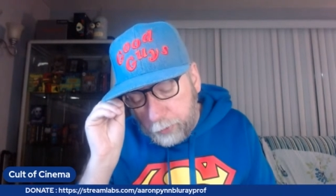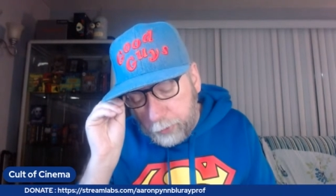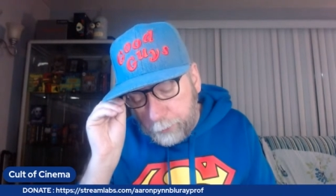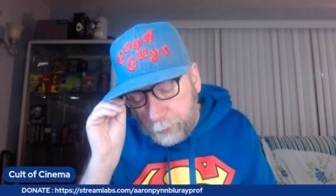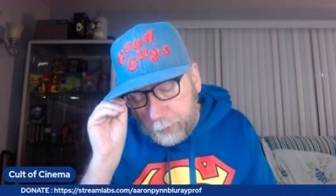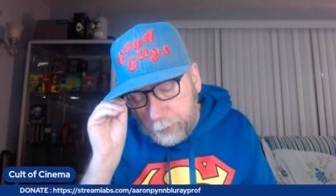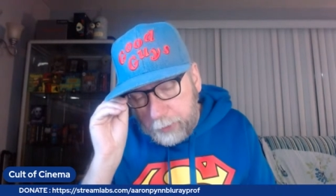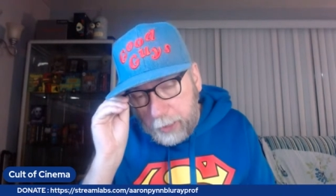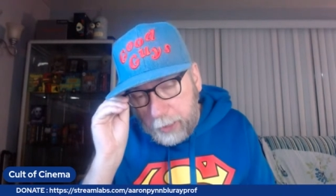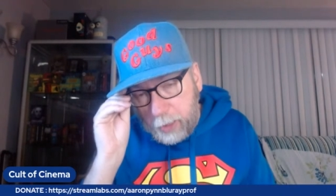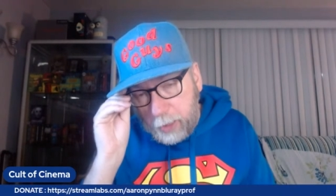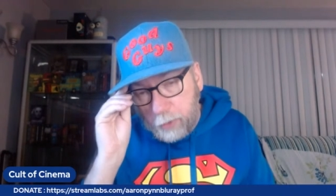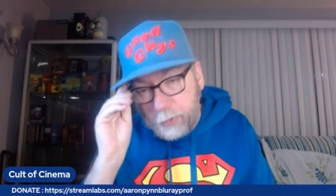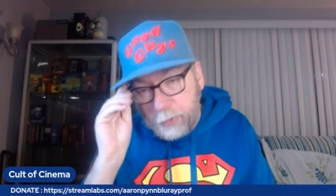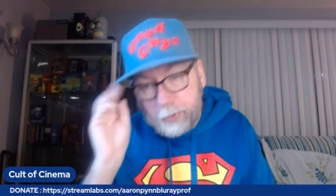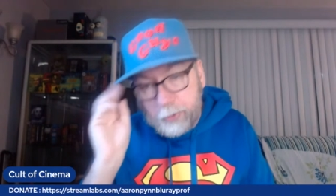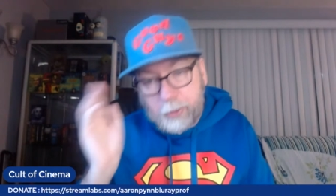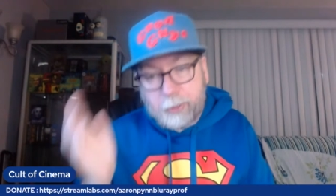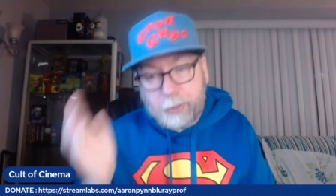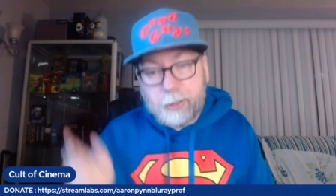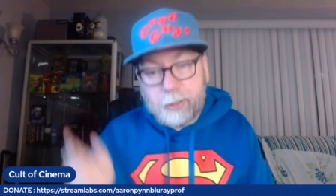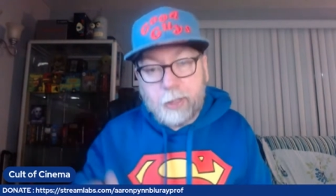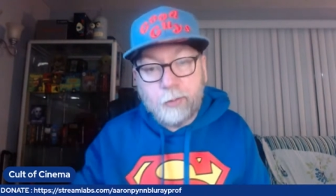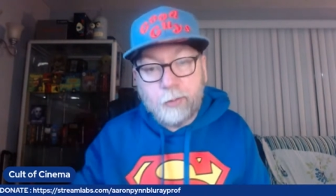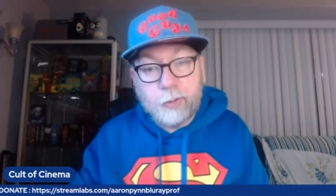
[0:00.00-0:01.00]
image galleries,
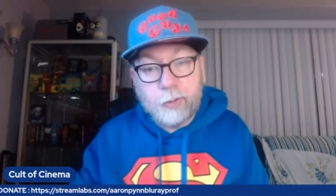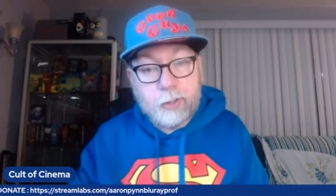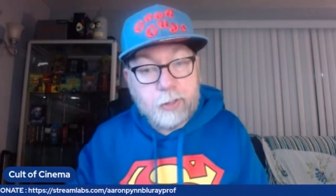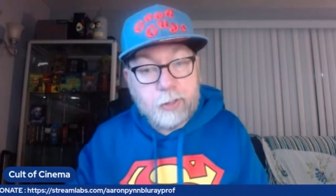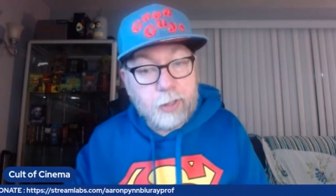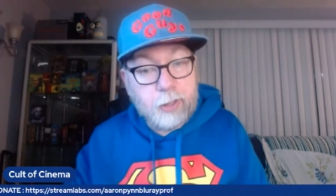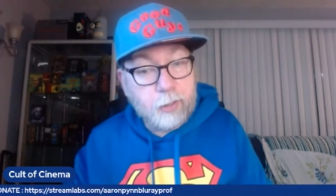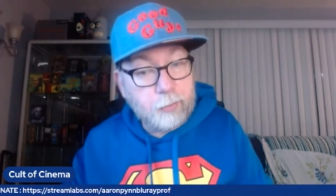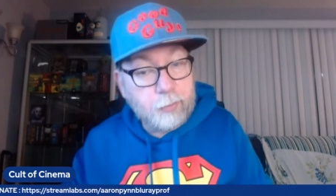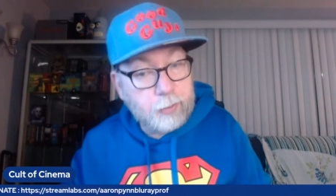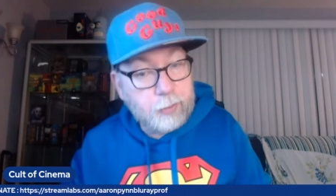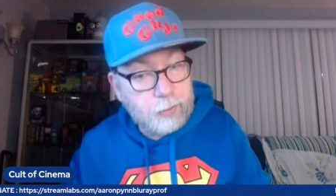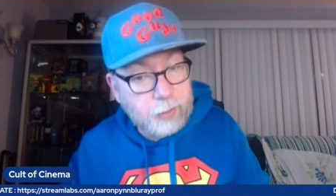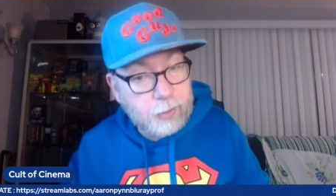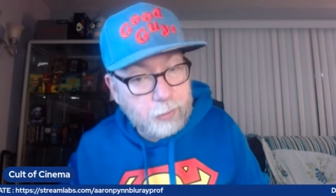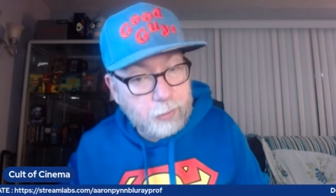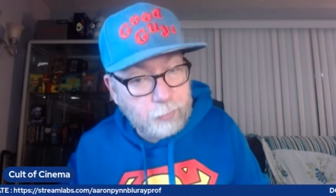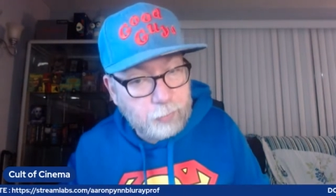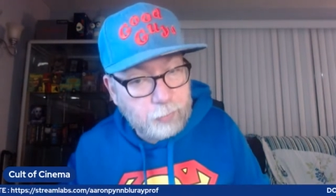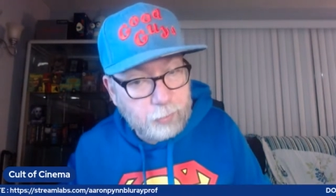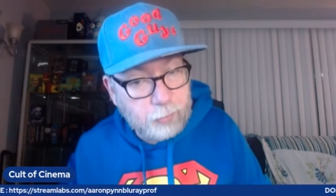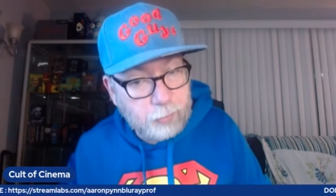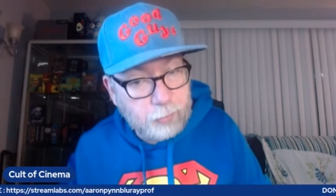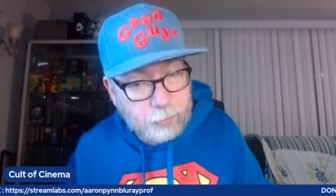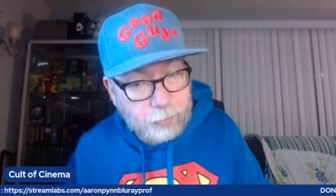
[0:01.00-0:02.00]

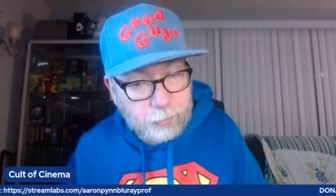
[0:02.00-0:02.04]
etc.